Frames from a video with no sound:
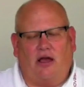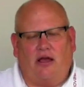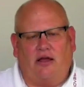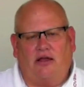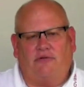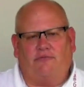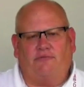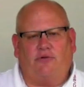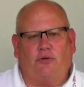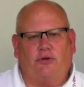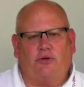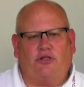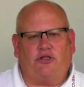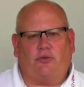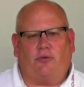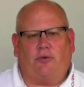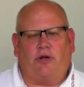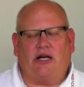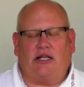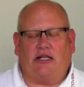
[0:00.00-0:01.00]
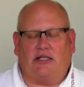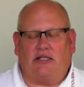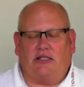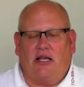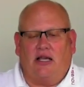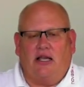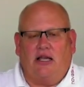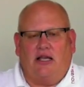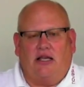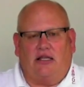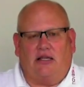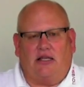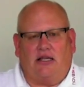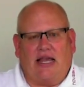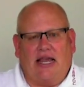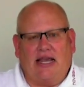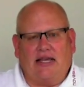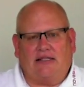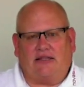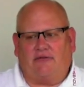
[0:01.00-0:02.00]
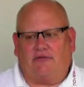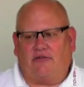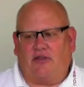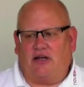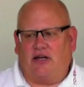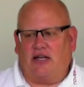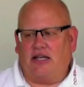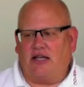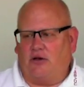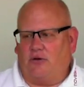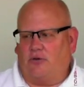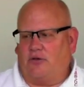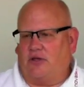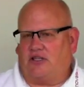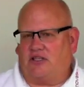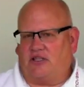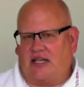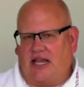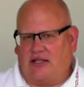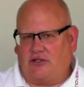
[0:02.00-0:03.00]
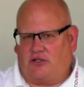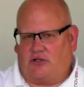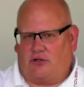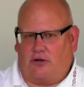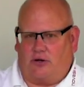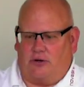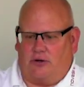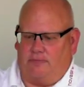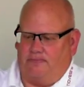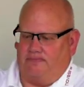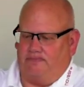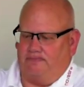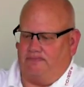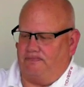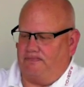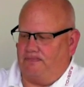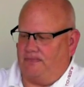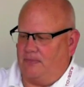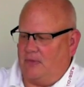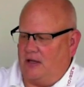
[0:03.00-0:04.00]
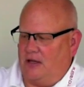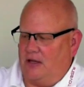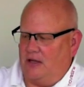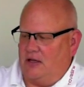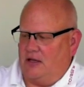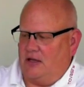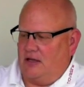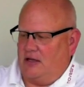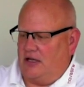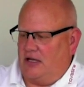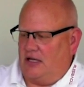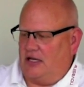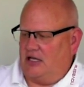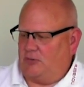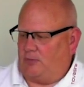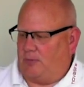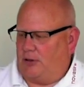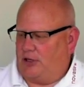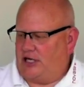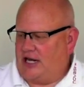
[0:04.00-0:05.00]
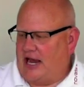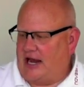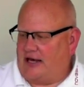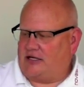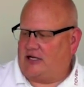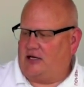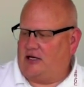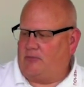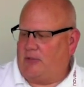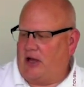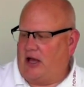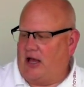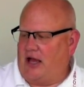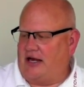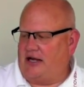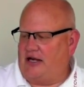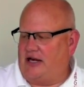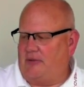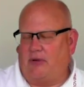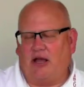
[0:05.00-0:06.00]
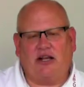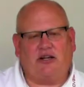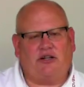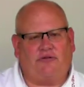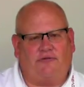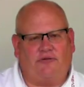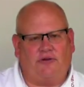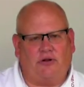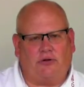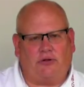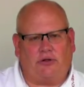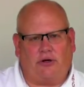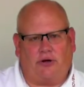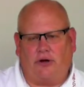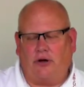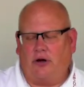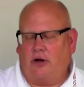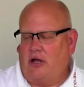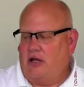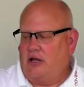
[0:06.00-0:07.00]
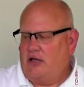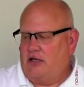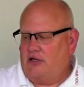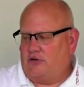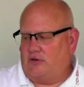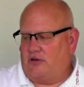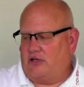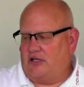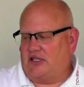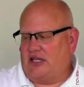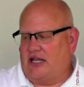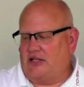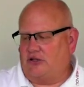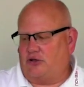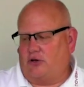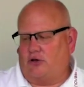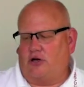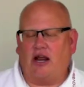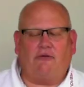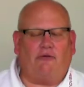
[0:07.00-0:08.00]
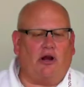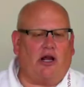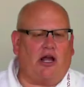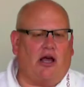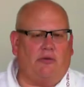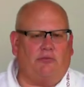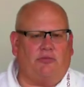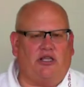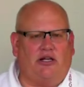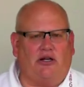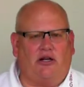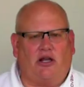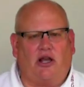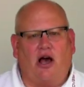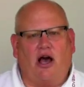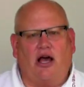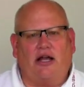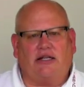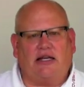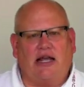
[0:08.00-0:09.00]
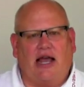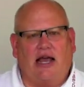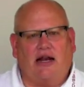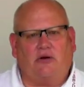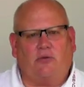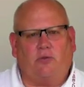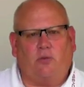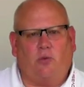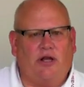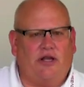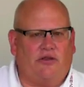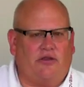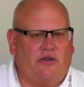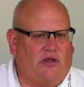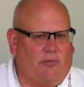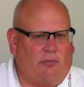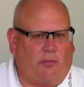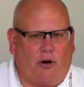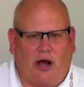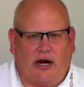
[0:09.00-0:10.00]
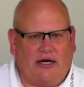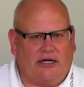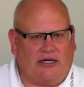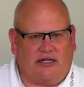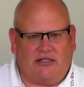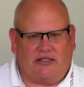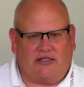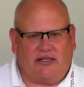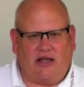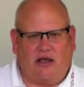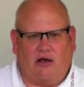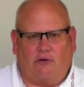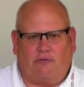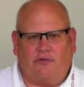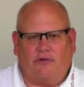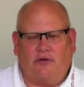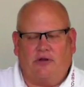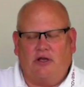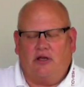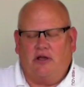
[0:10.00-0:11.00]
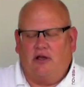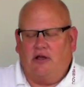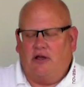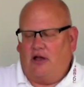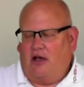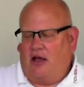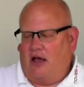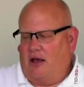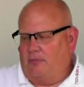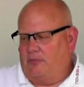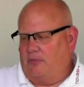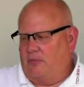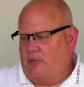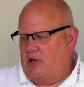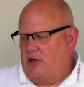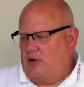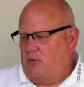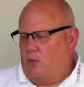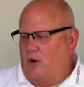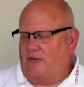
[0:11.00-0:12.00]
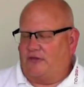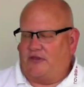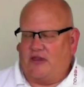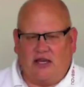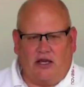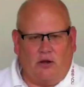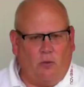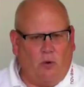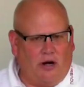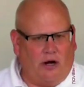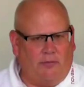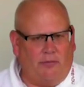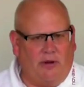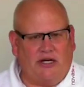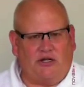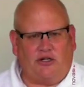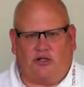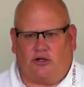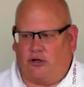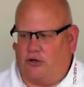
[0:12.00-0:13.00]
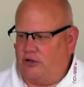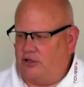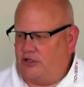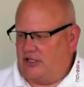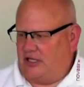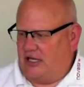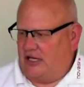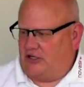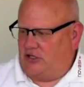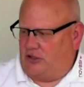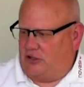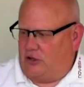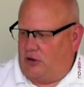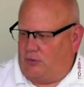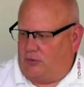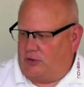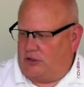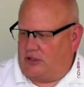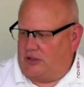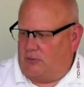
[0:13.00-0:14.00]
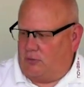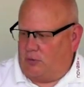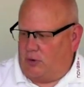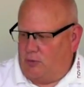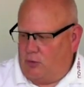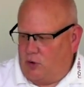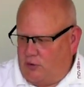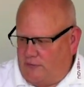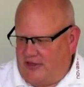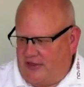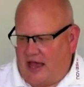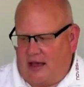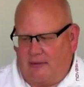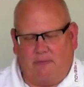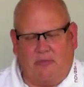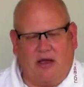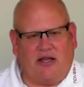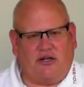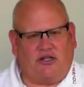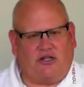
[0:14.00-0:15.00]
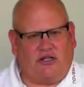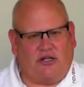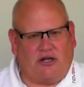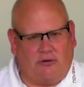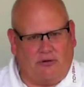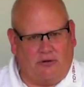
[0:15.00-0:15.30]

influence the readings. In the case of the Neo, the sensor is protected behind a mesh filter, so the sensor never comes into contact with the product itself. One thing you want to make sure is that you don't remove that mesh